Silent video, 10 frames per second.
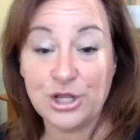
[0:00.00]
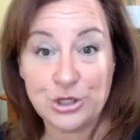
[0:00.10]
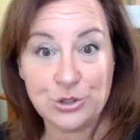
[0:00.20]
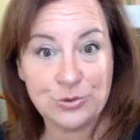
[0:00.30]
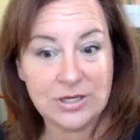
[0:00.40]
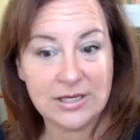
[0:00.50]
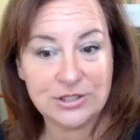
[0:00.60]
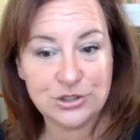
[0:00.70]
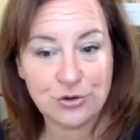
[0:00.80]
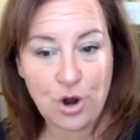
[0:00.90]
You can
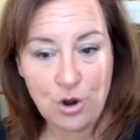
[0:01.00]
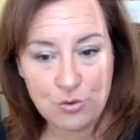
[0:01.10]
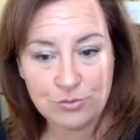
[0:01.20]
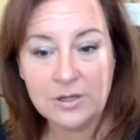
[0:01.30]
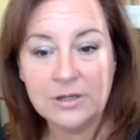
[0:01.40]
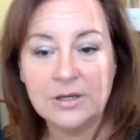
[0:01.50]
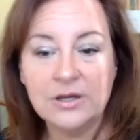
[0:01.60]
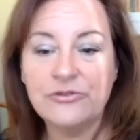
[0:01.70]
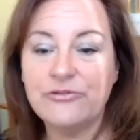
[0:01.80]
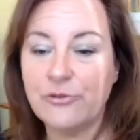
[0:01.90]
get your own
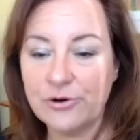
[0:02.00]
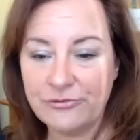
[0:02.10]
for